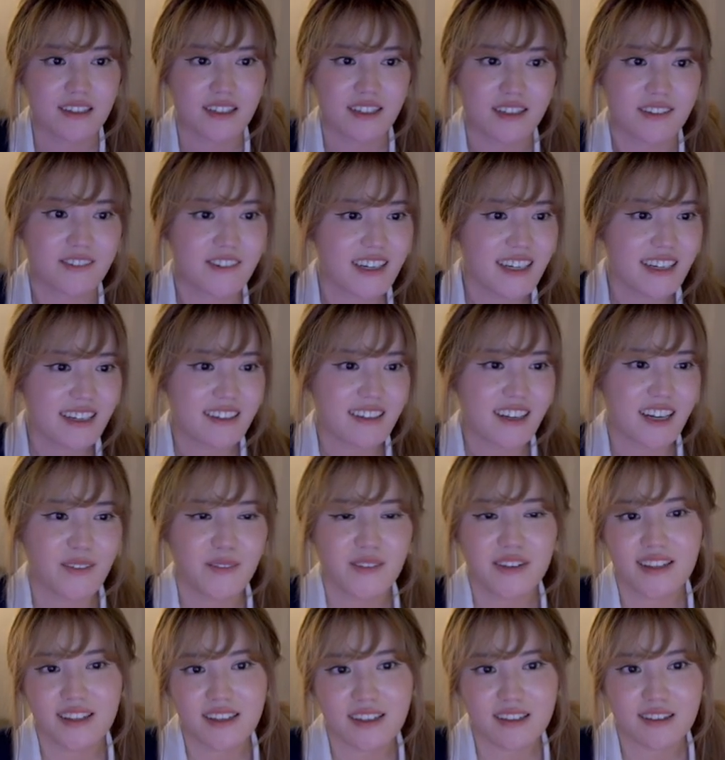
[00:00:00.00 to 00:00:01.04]
Right? I
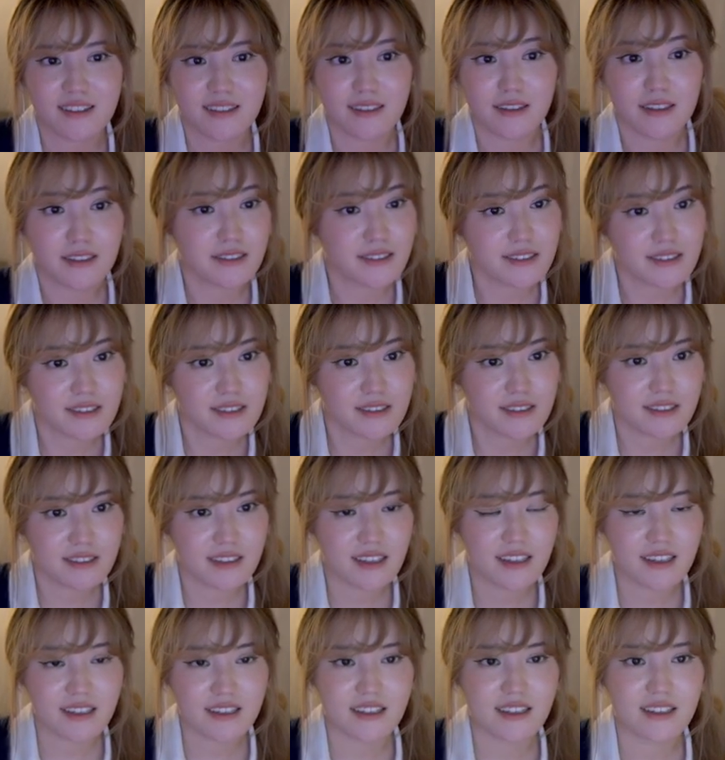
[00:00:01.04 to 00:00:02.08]
mean like this is
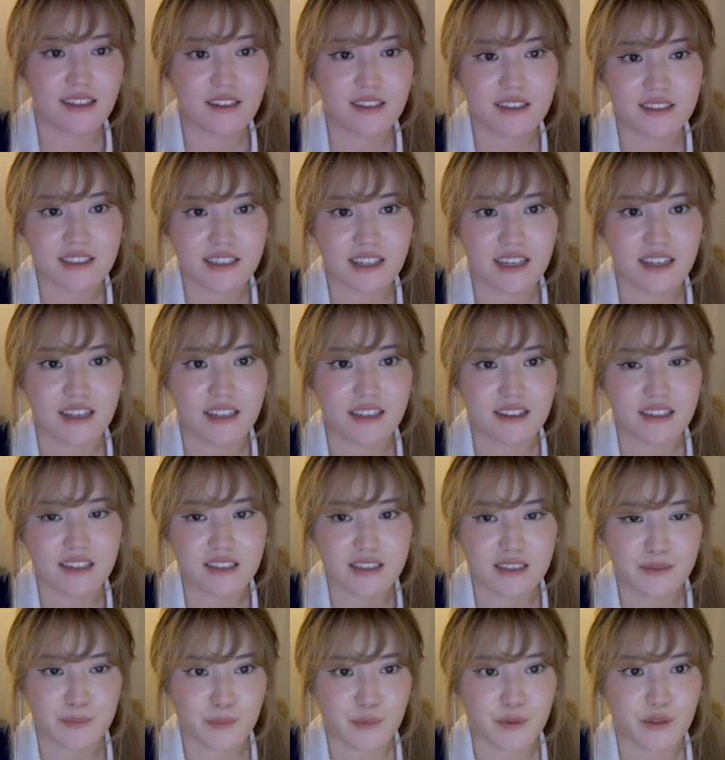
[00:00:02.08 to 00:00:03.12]
like it looks kind it
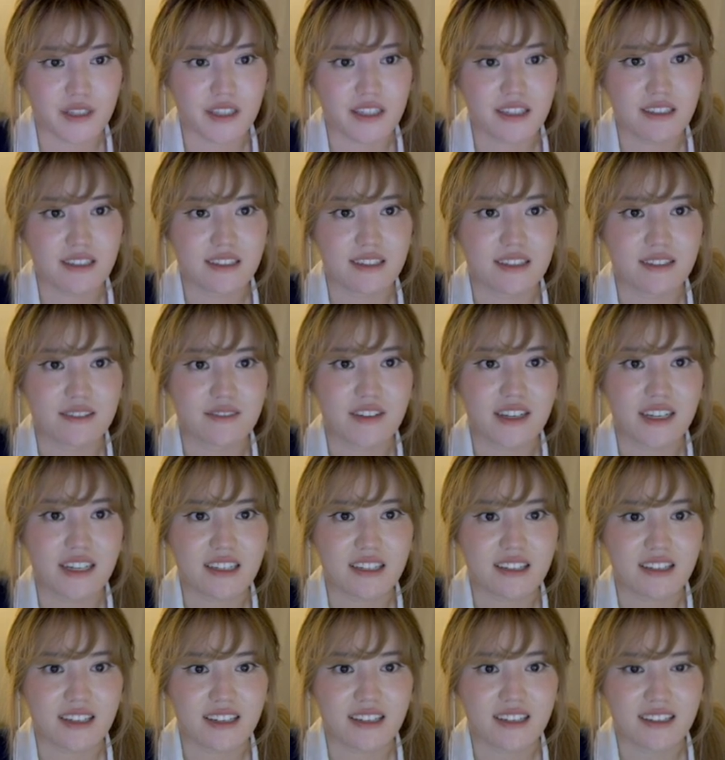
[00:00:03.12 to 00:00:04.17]
looks pretty,
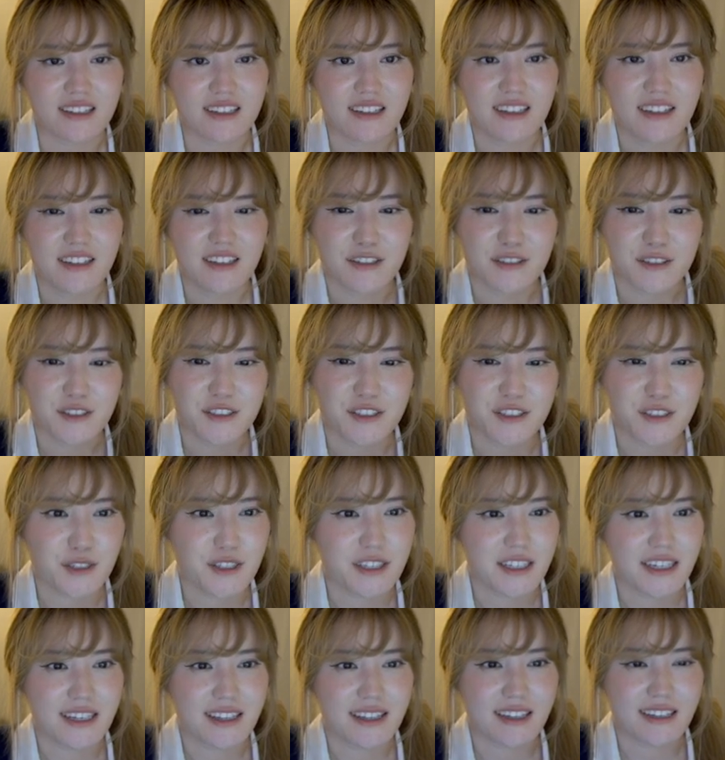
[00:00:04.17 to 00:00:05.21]
right? Like
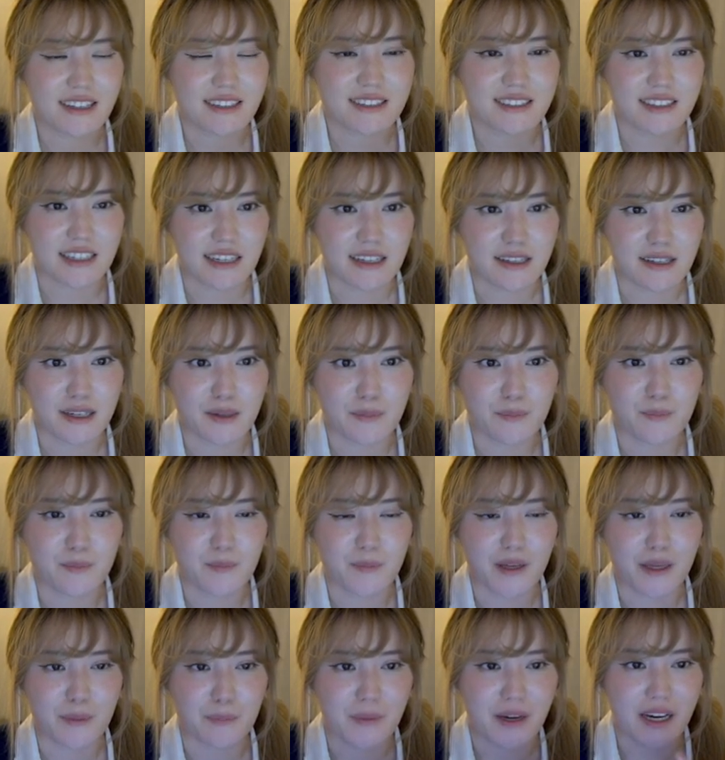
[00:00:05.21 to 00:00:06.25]
usually I like setting up
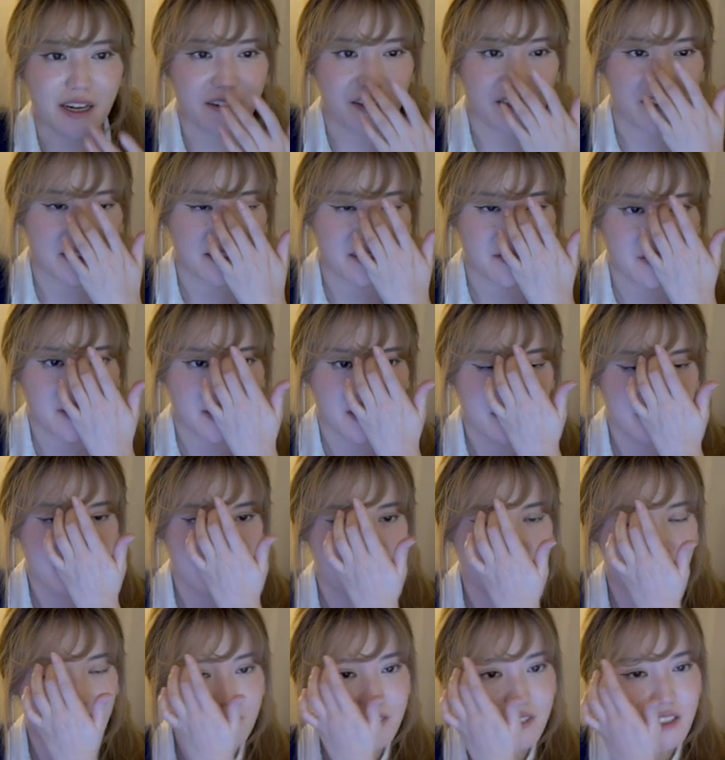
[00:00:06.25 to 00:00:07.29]
my background for
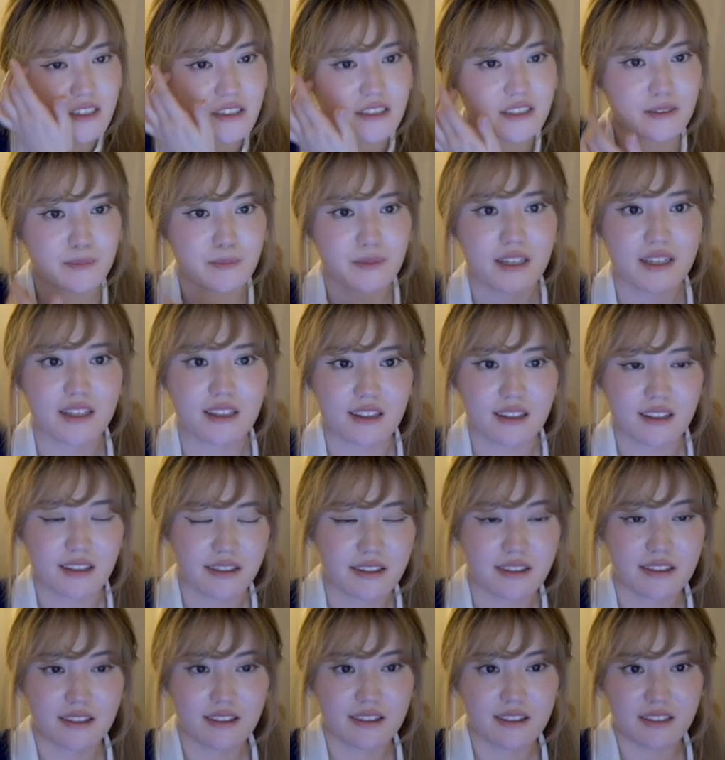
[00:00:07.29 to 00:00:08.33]
ASMR videos, but
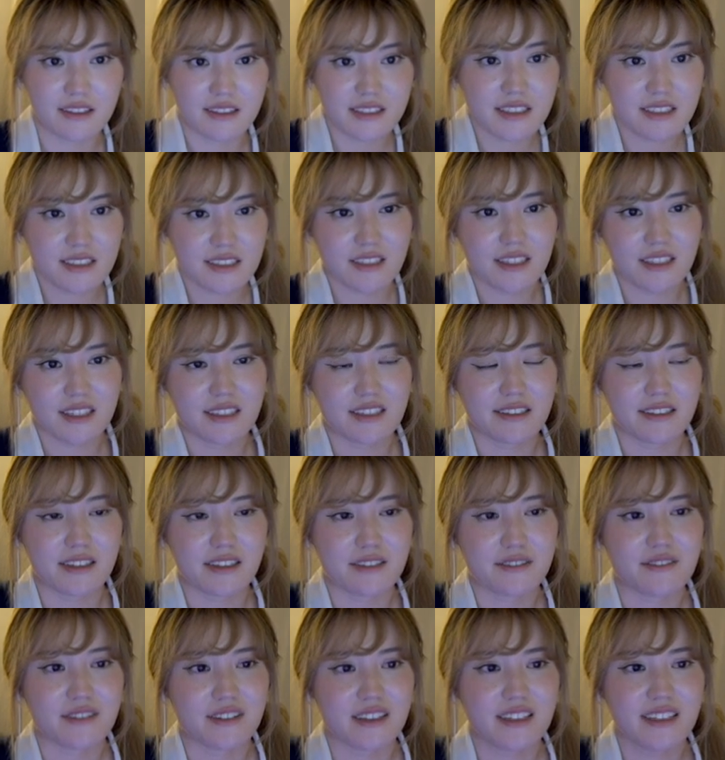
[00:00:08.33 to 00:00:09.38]
this is good
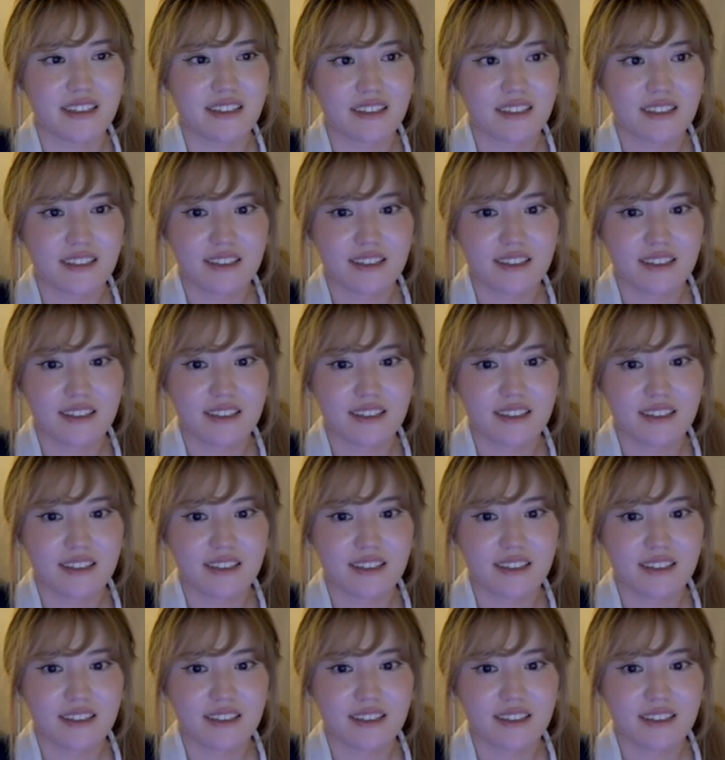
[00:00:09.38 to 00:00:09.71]
enough, right?